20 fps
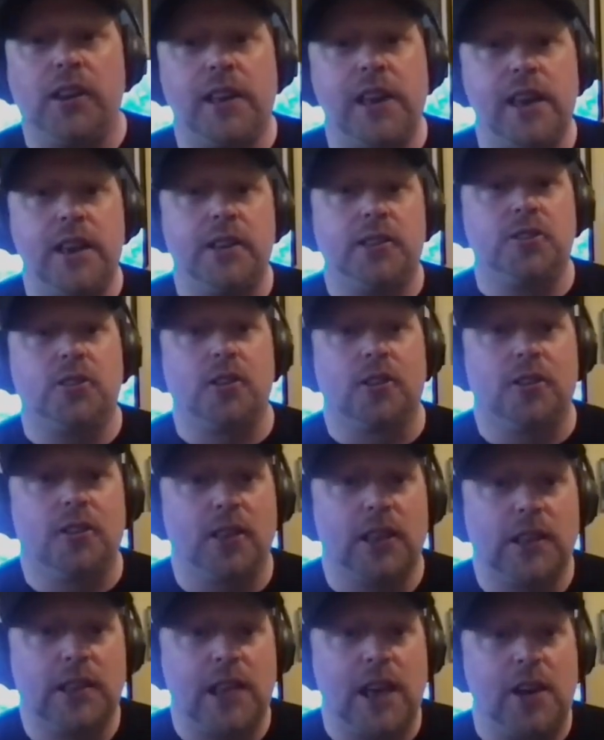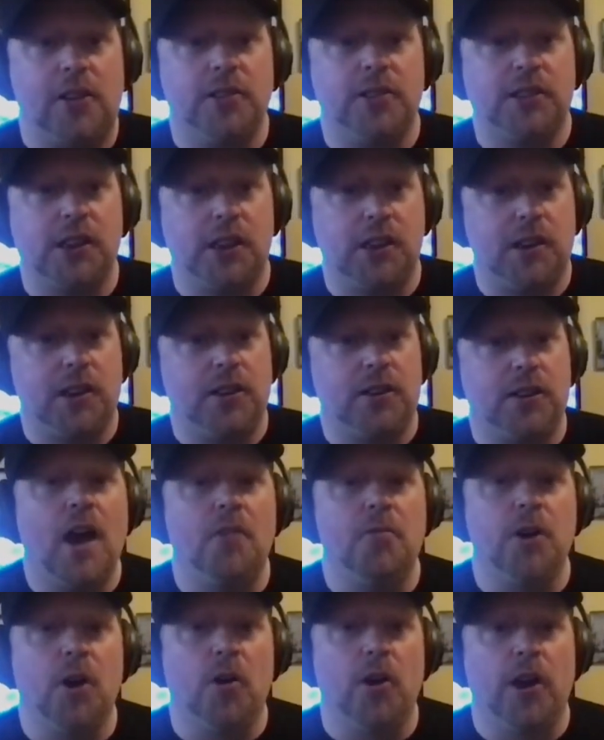kids that are like talented. And
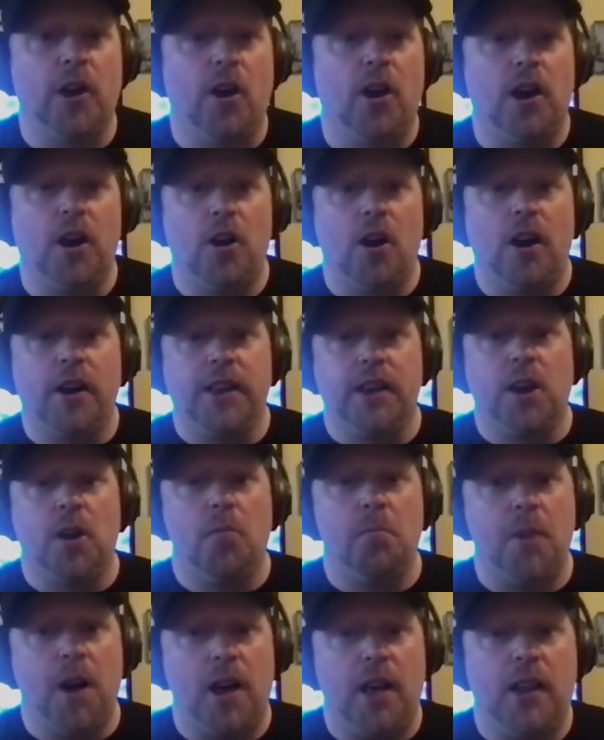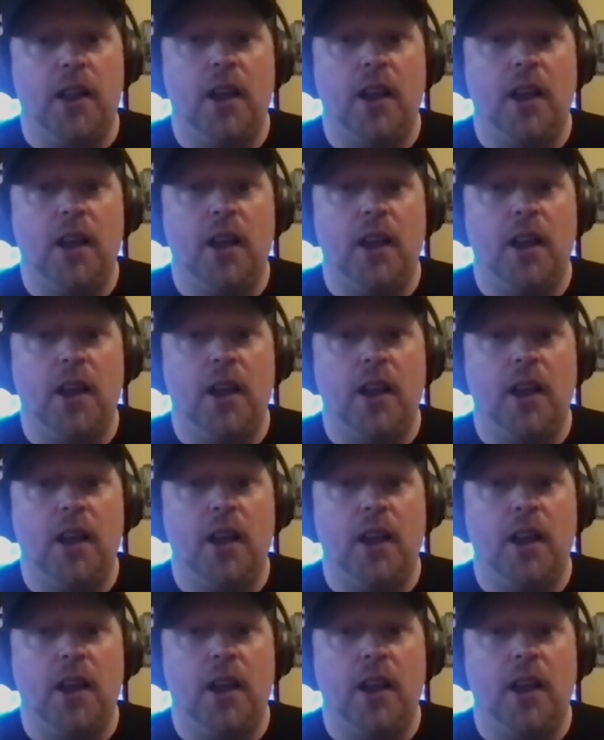I'm going on and on here, but